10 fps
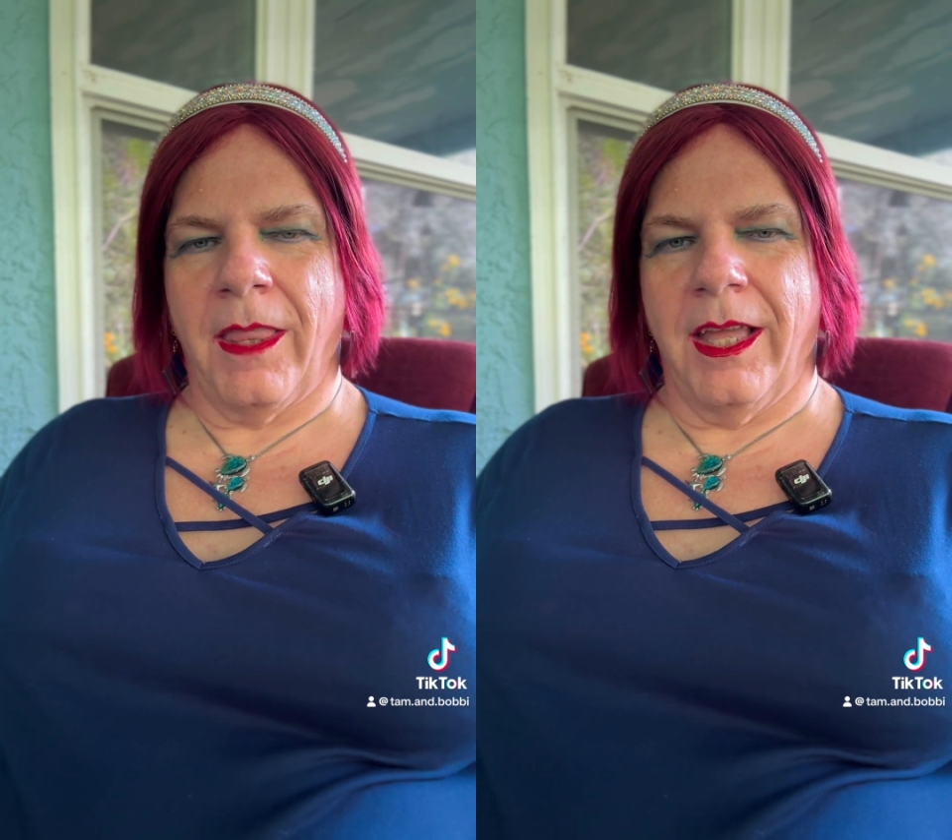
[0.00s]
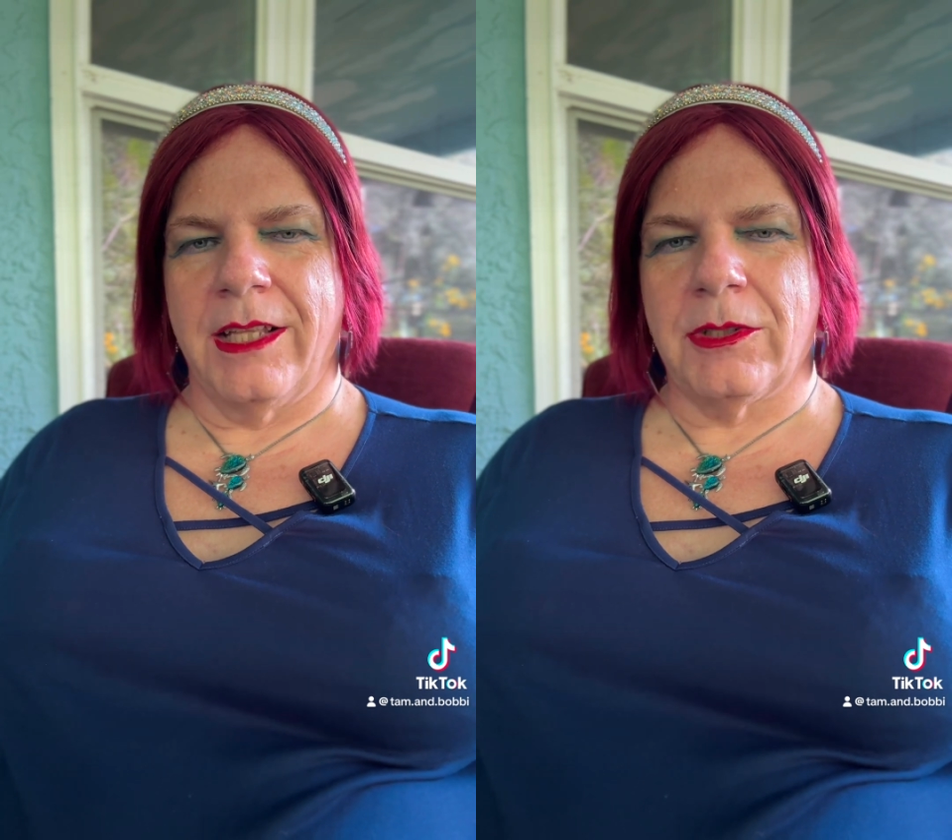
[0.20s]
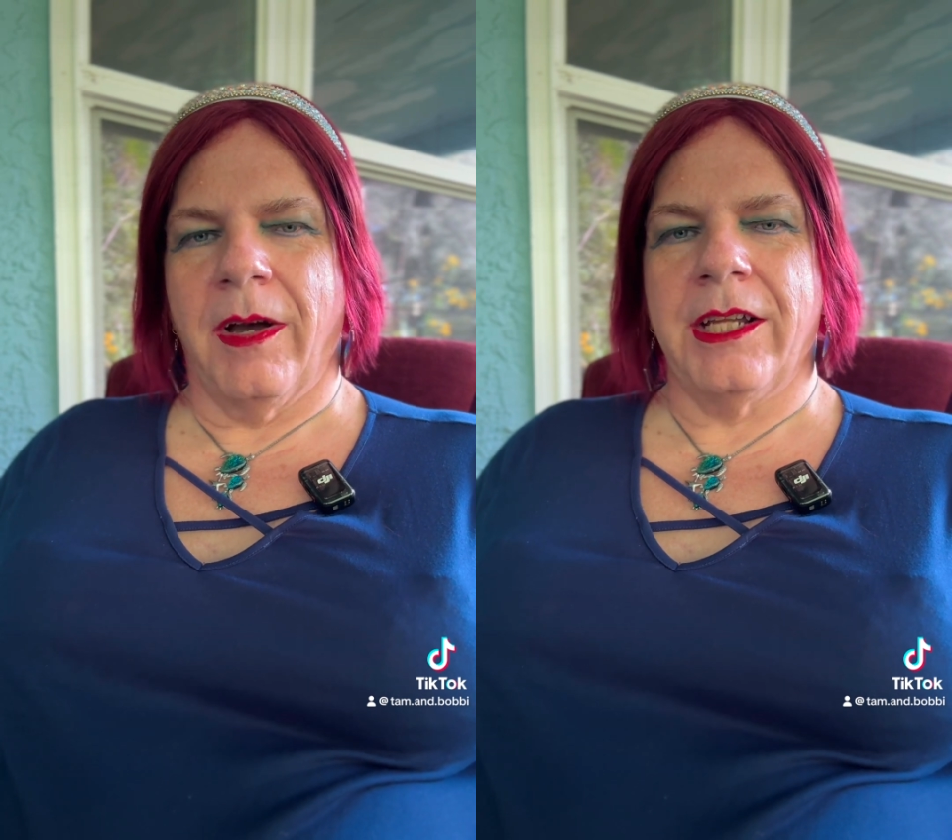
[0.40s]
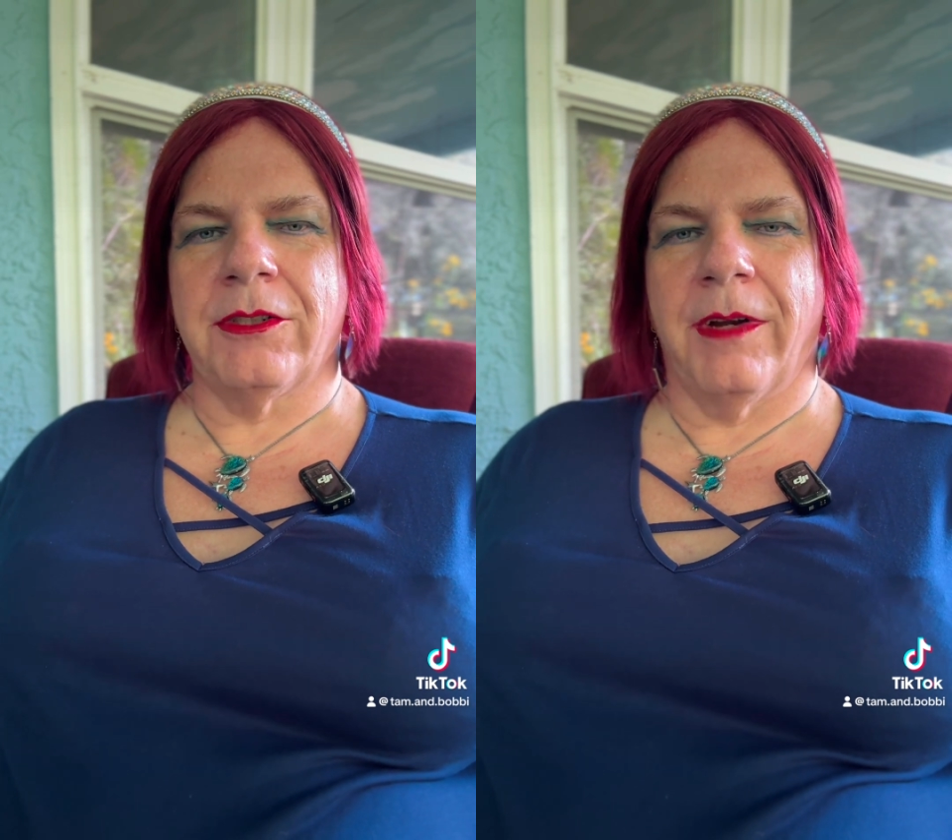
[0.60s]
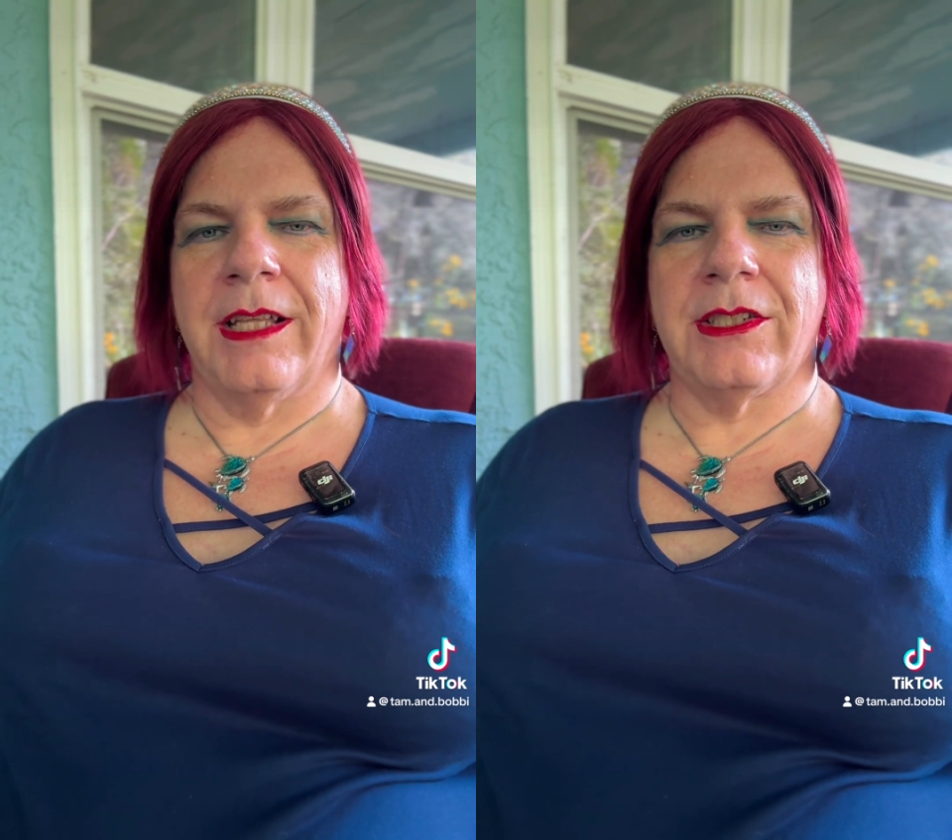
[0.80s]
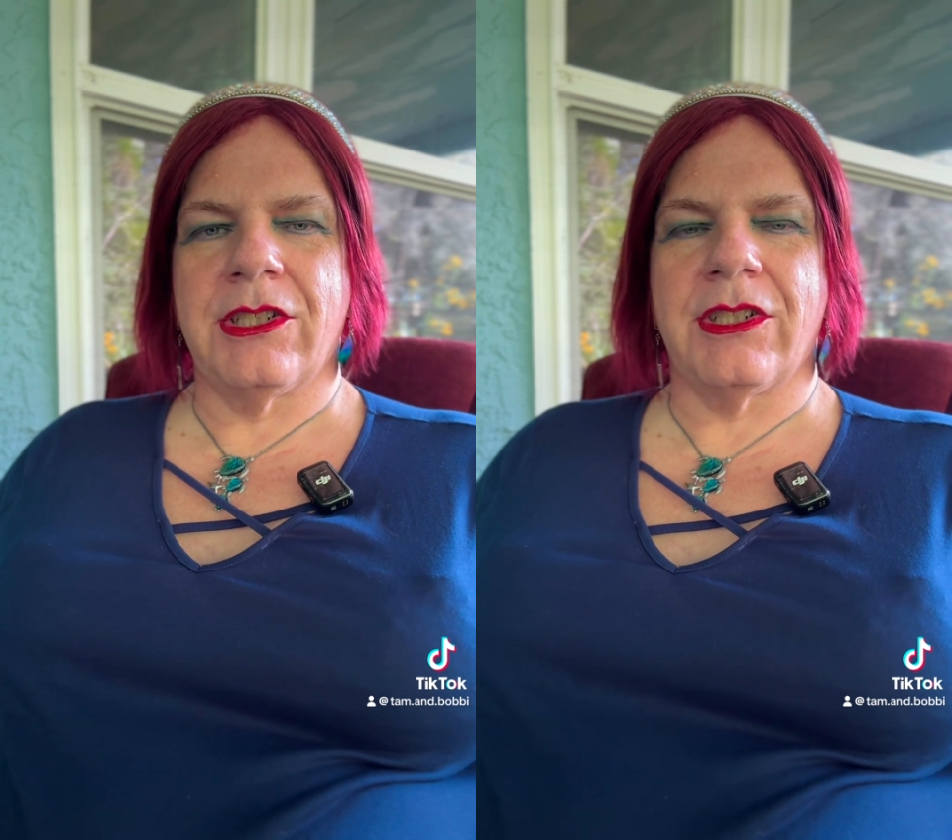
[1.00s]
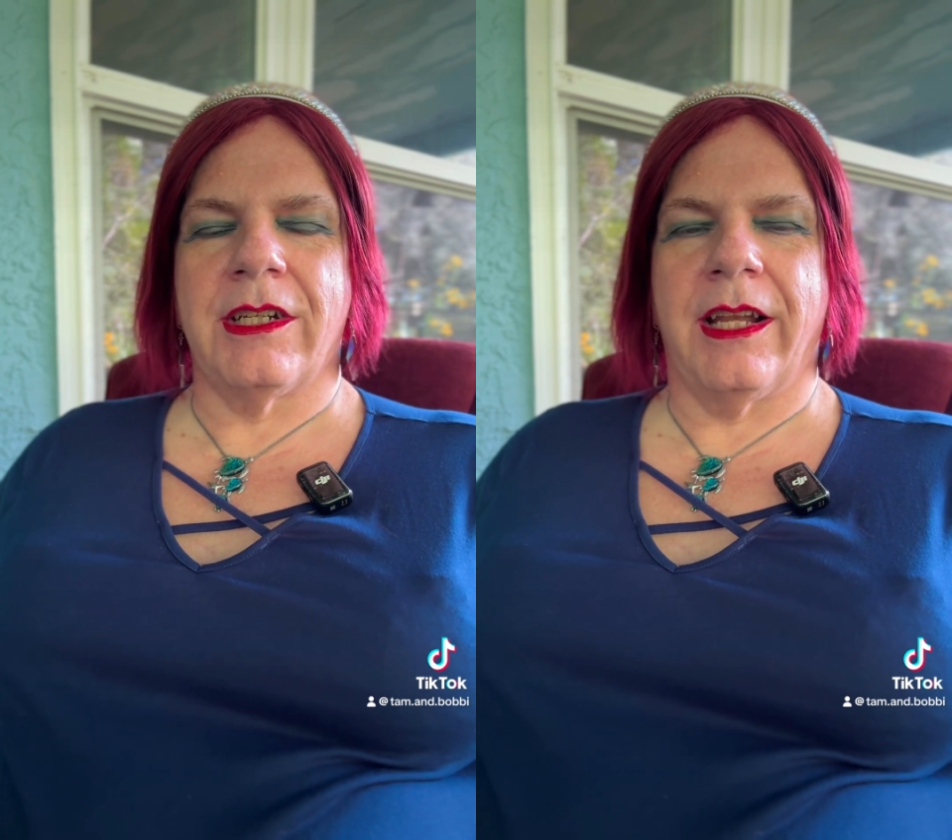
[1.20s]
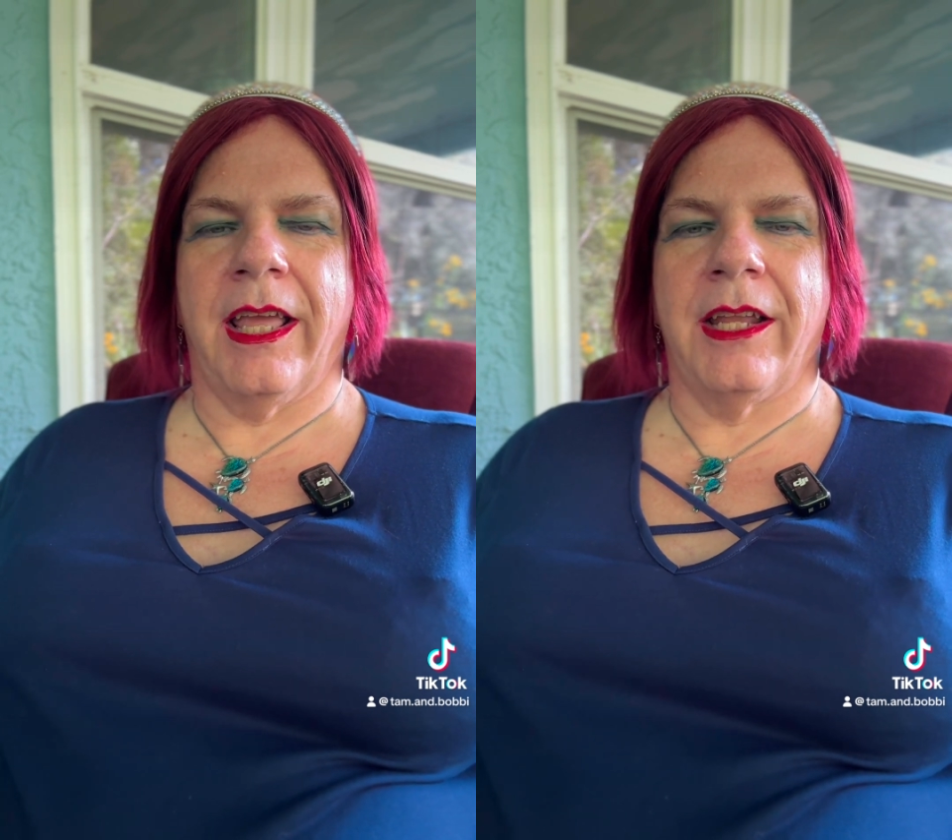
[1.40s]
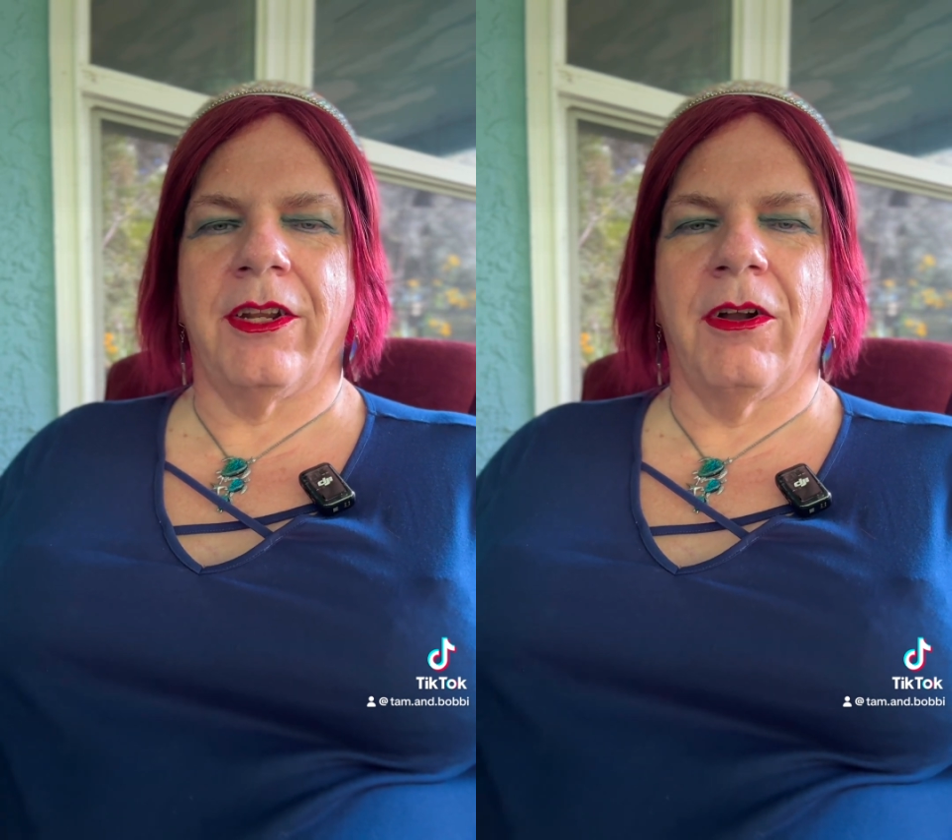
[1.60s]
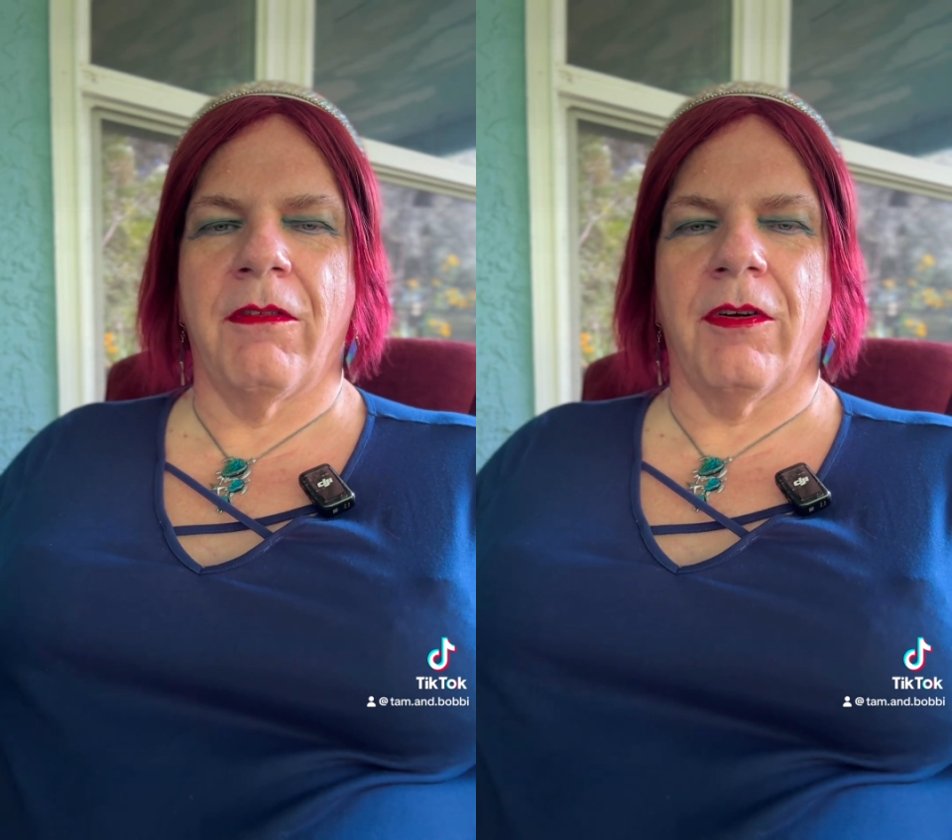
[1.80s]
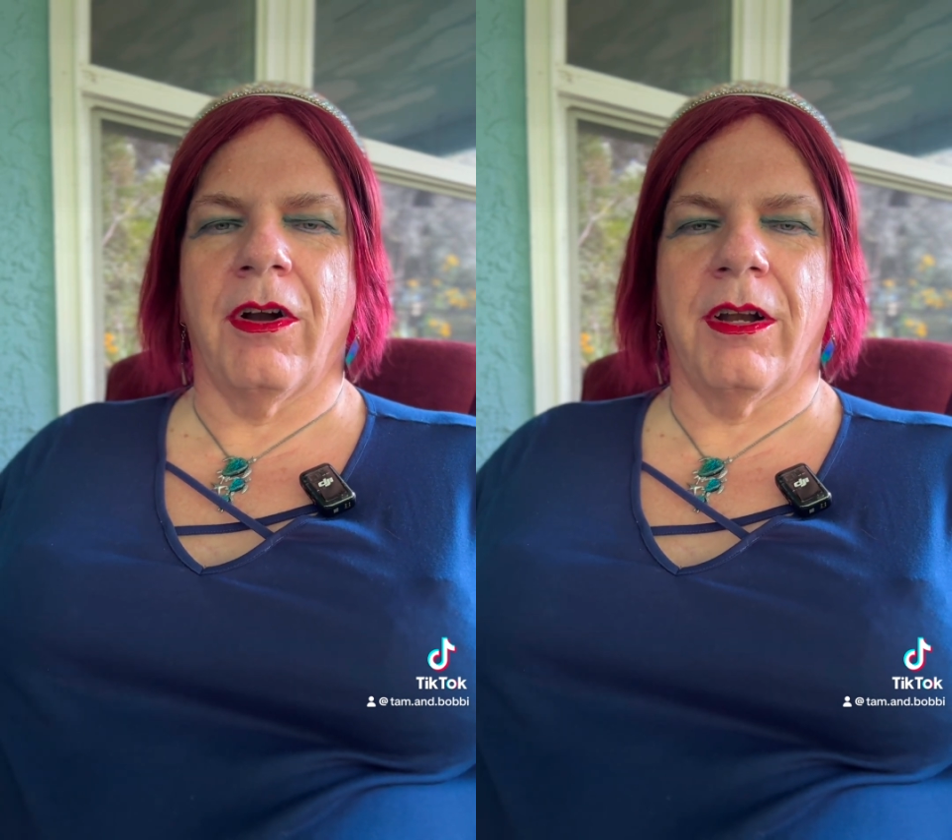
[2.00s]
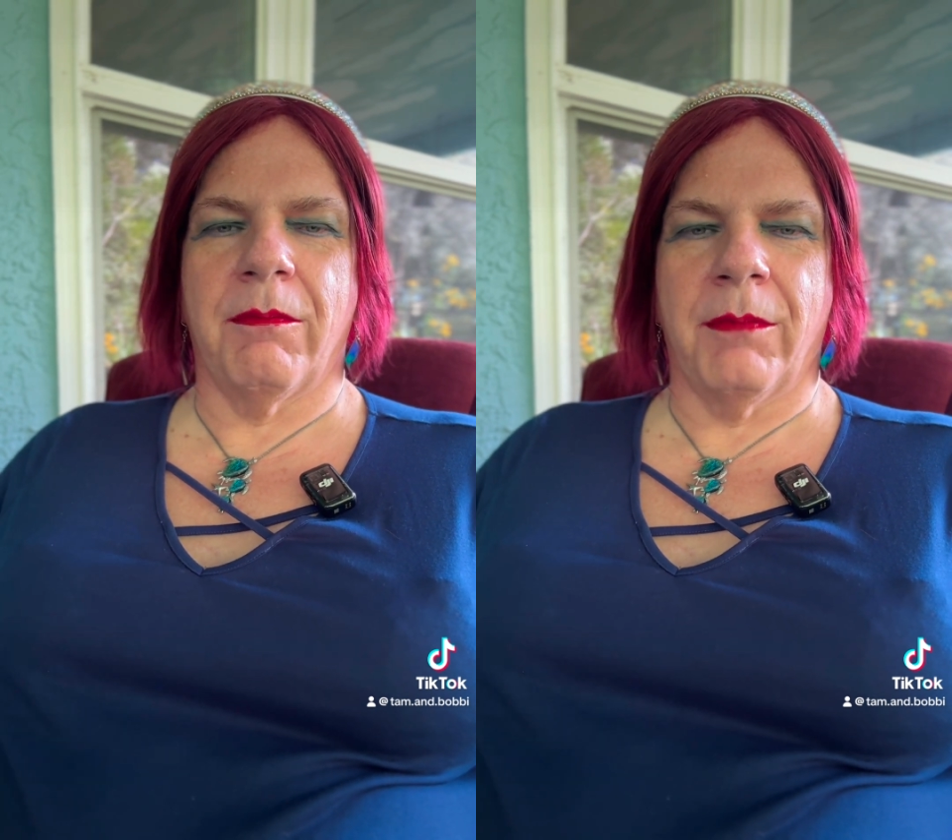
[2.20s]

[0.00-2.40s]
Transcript: And so I transitioned and handed over